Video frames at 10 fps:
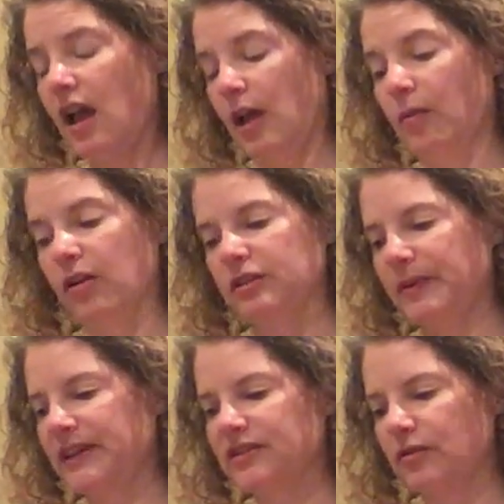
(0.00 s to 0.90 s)
I walked
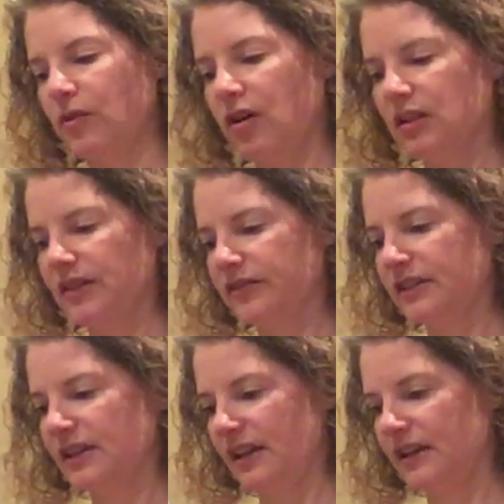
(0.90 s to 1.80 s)
past the wall every
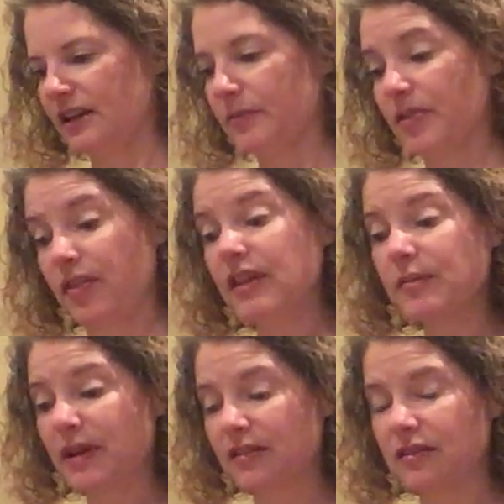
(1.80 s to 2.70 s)
day, and I would think
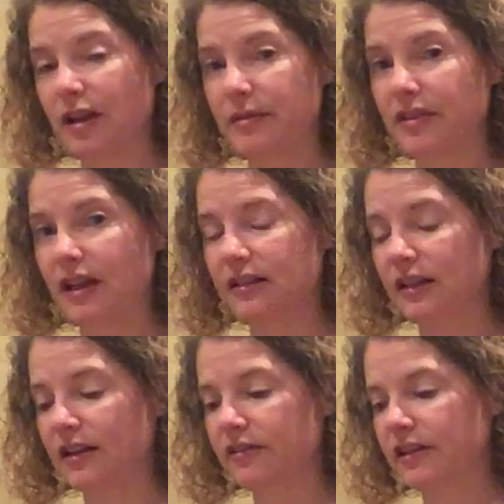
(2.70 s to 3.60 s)
about climbing that
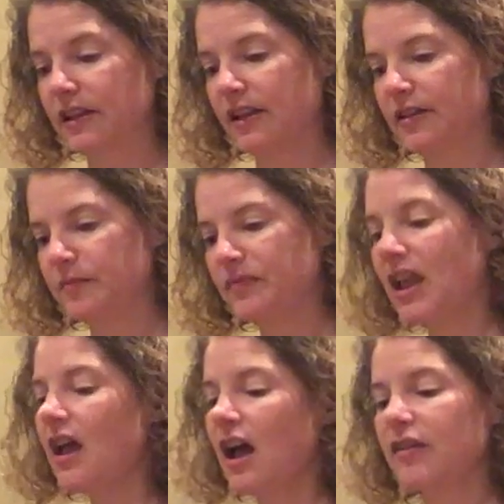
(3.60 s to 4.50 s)
ladder again.
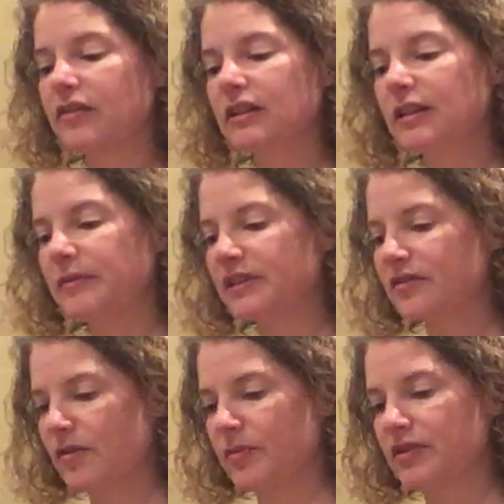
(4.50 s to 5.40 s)
I really
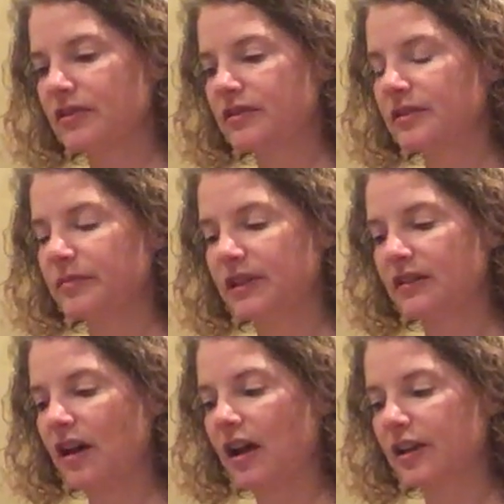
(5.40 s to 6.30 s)
missed the birds and being
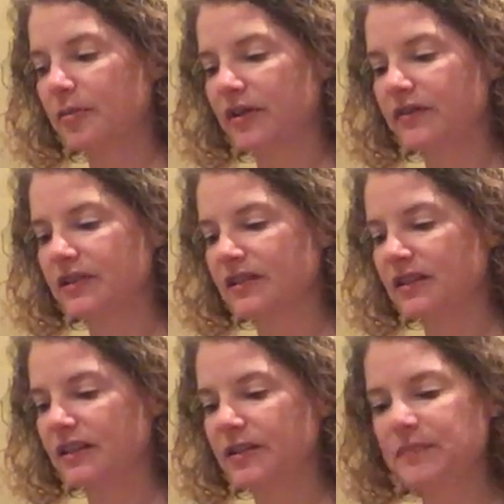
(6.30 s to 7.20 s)
high above the
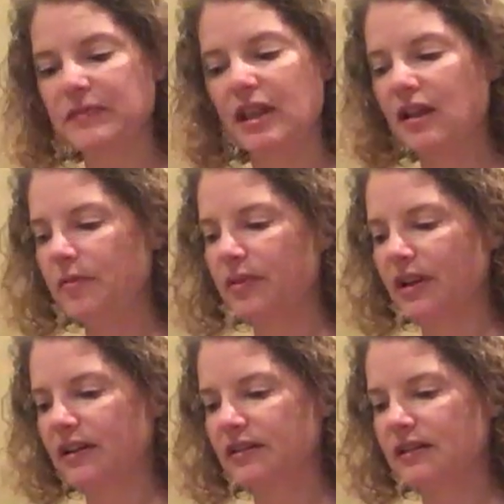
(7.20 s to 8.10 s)
city, but
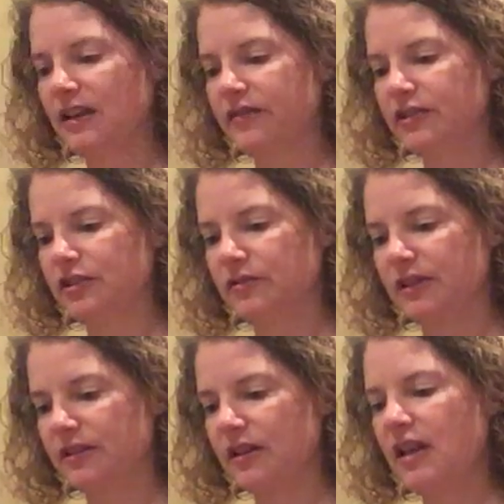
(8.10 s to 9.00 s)
I could never do
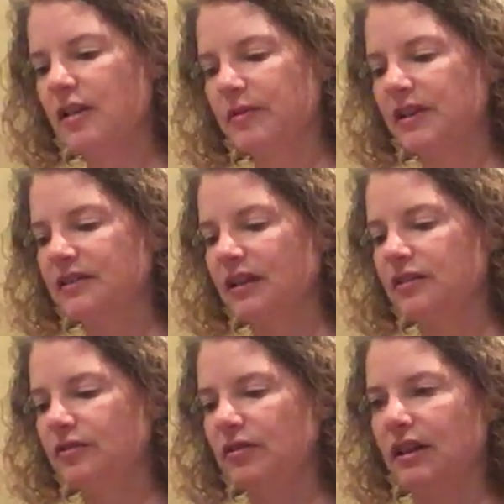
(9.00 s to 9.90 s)
it because I
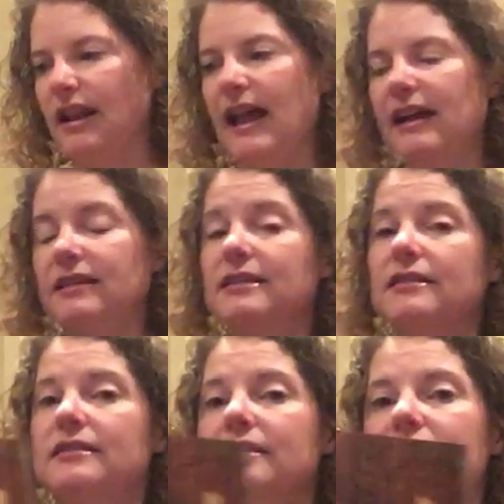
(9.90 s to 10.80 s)
knew that
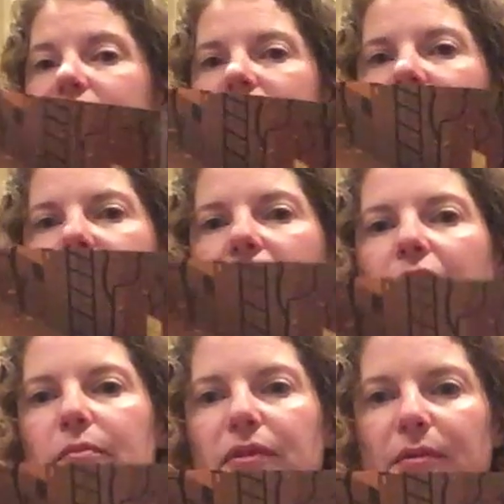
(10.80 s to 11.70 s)
accidents can
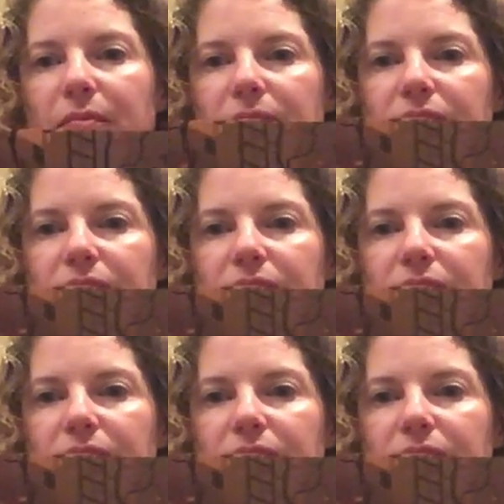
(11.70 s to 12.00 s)
happen.